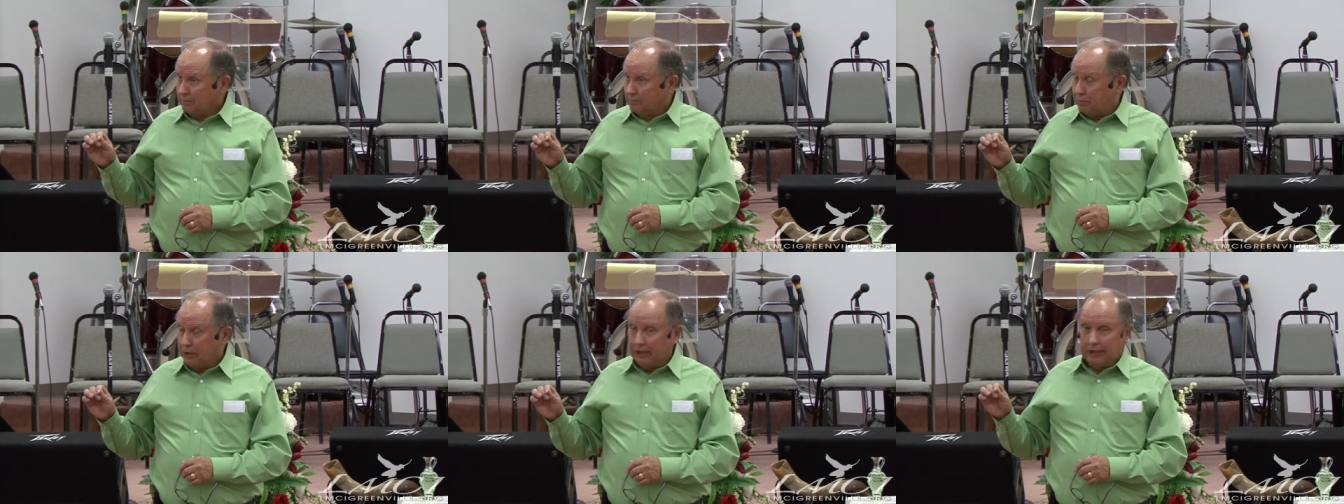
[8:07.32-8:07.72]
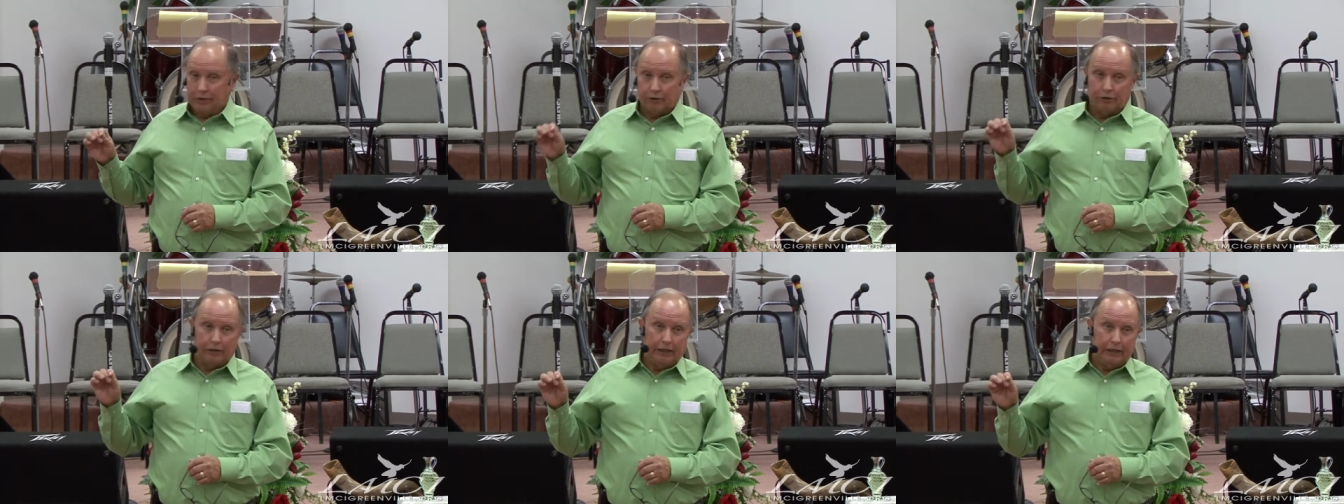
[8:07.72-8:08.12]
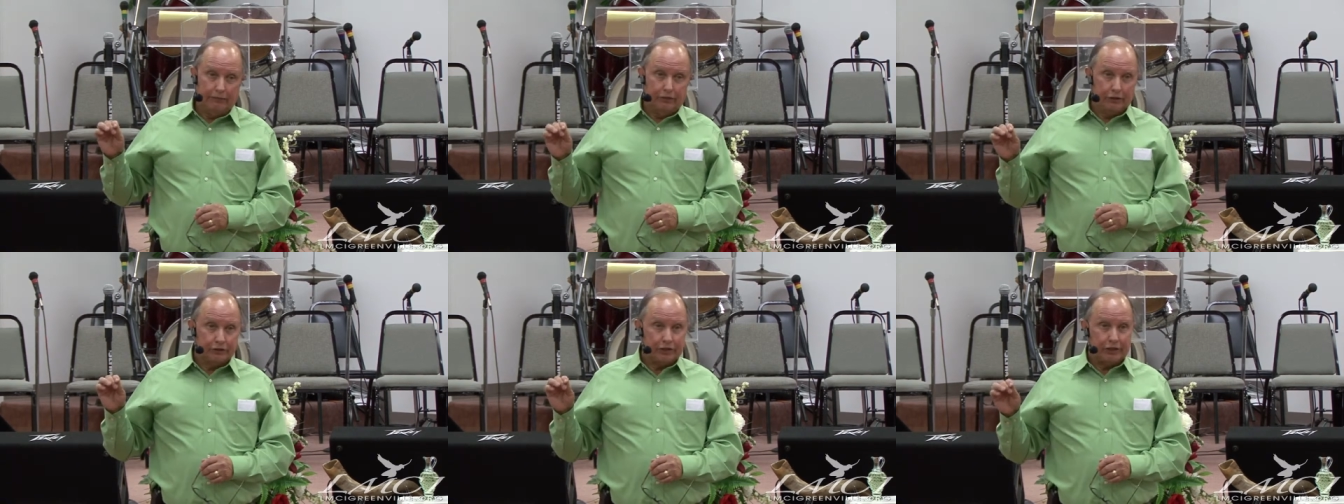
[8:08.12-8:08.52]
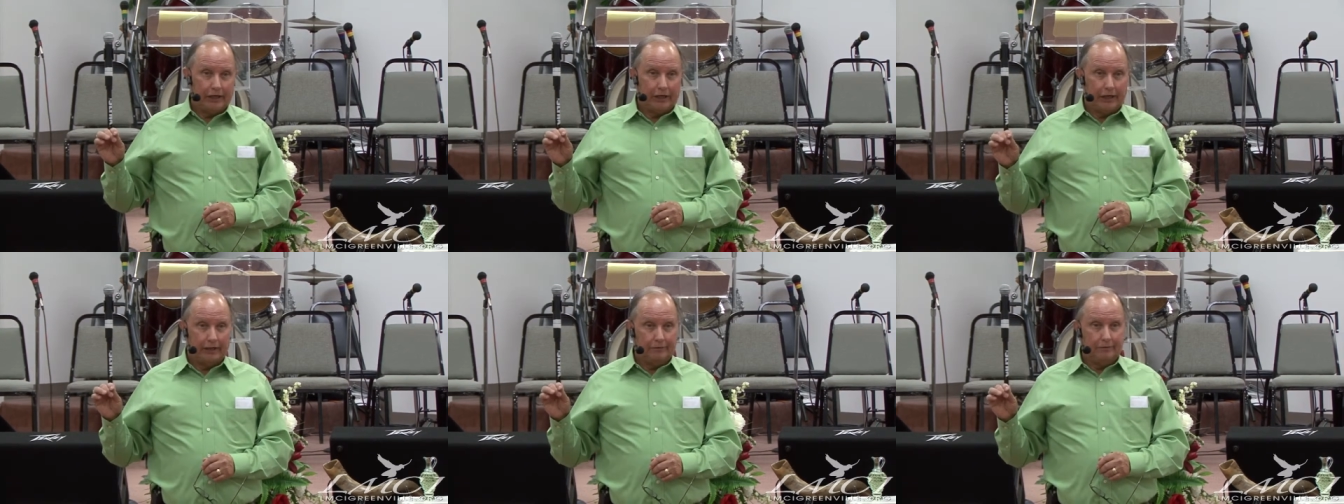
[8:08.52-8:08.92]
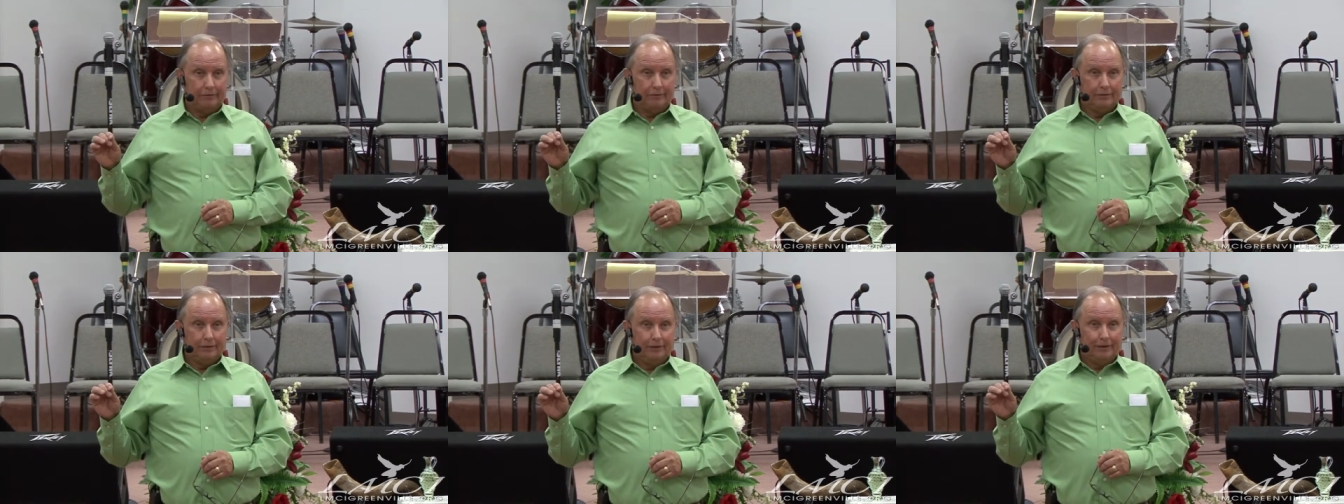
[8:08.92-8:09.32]
Peter even said,
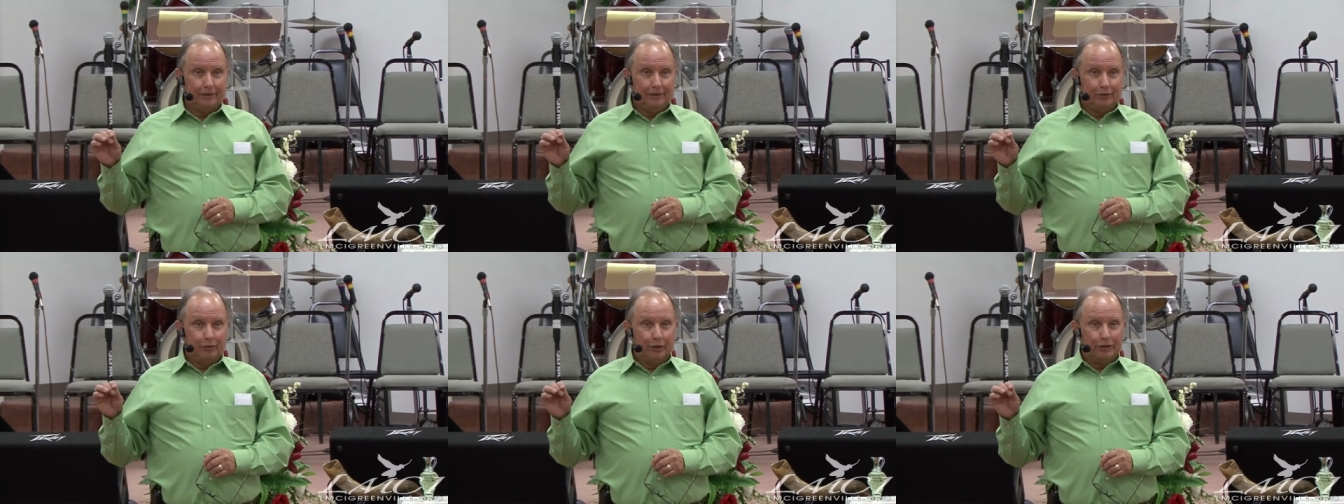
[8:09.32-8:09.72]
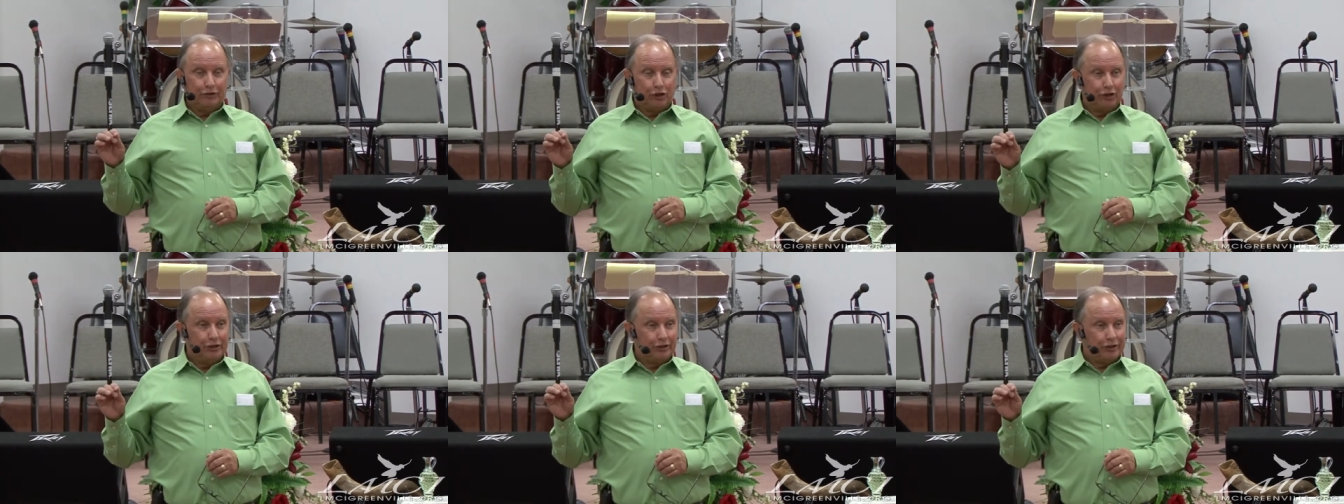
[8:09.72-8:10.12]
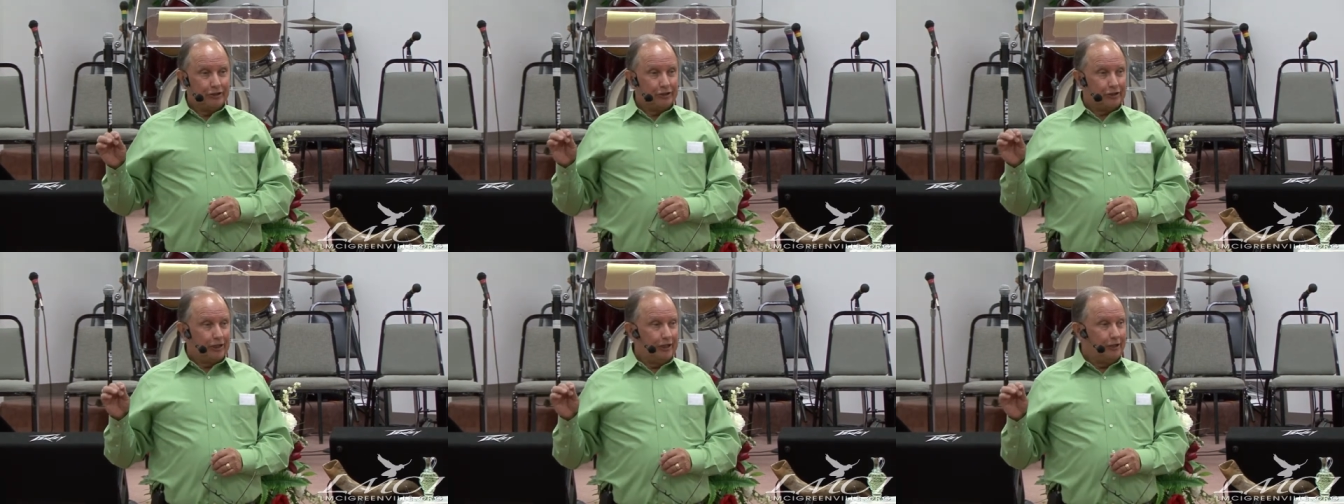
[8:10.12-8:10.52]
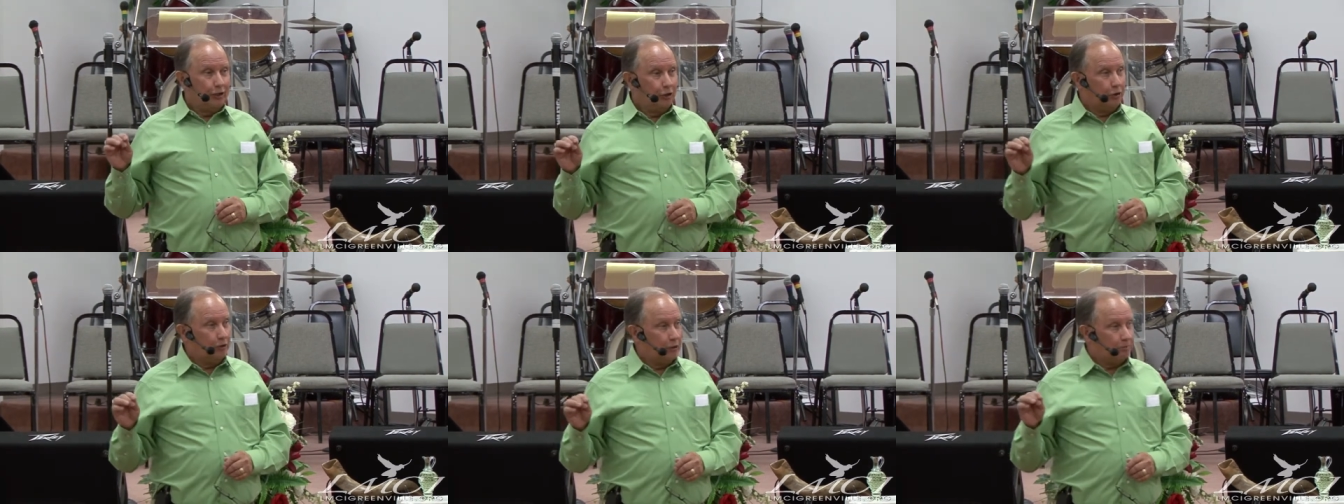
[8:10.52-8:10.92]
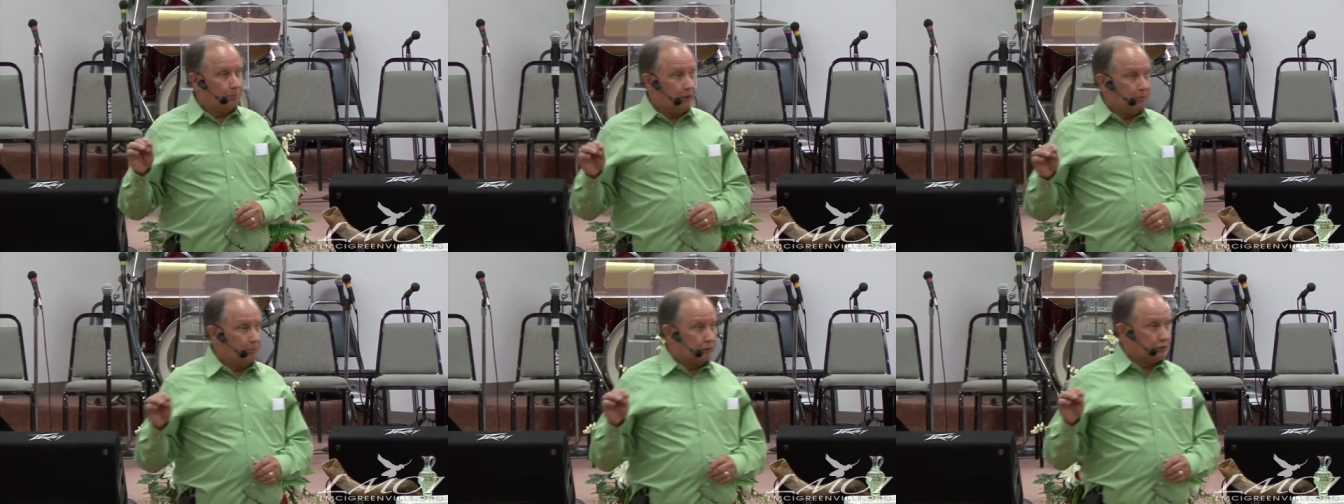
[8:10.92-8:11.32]
when Jesus said, Who do
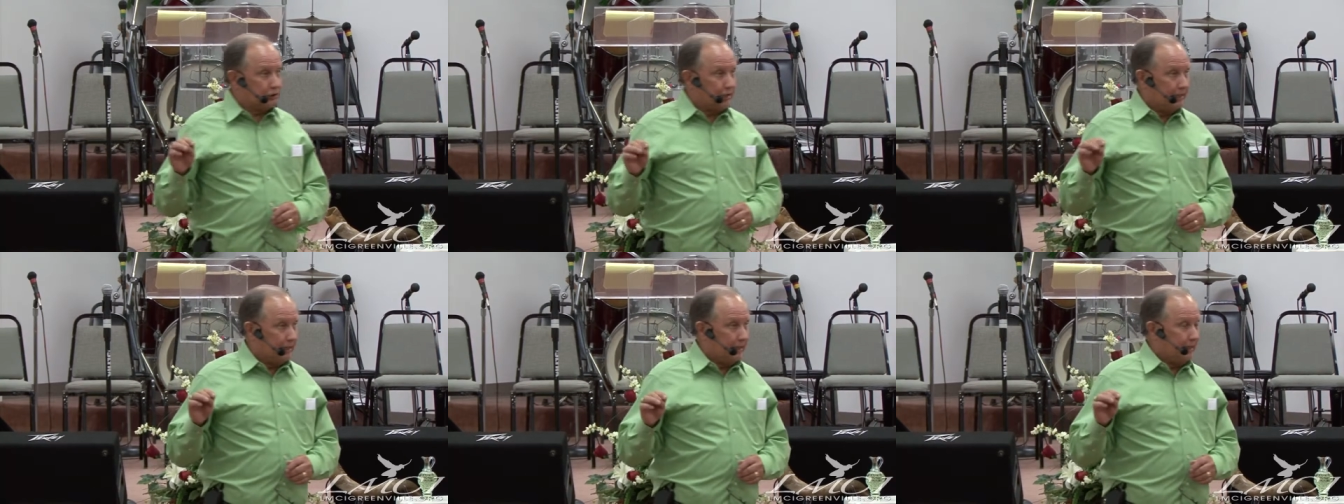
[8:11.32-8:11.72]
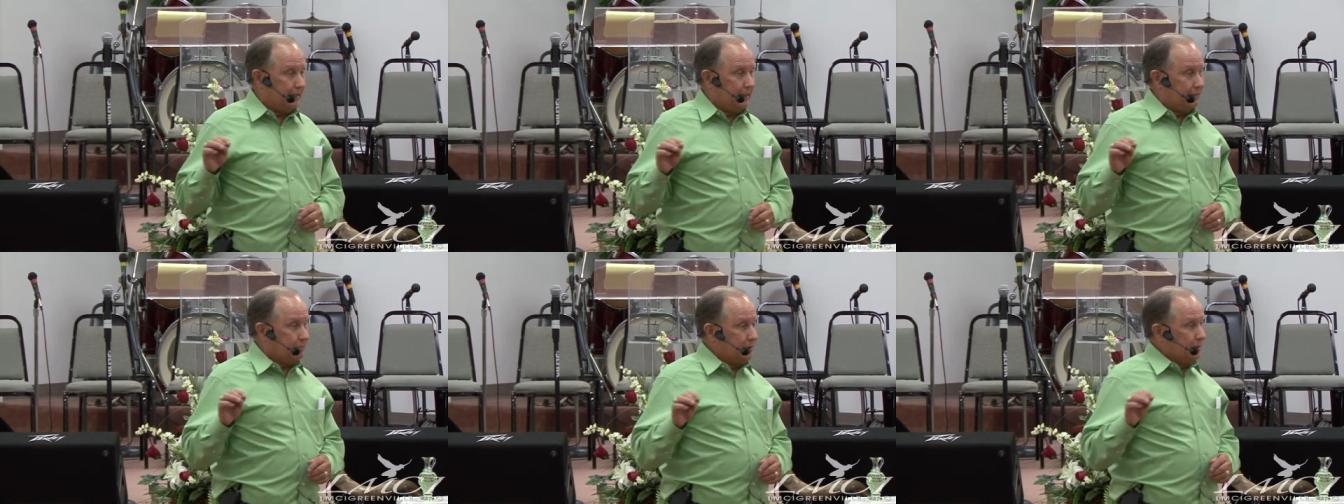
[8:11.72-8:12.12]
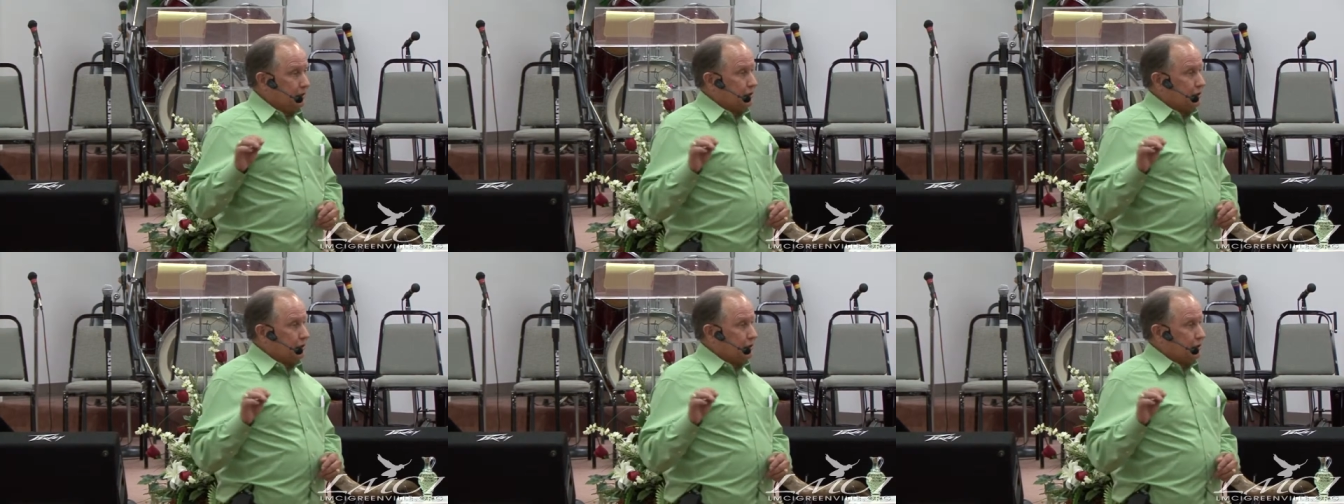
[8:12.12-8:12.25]
people say I am?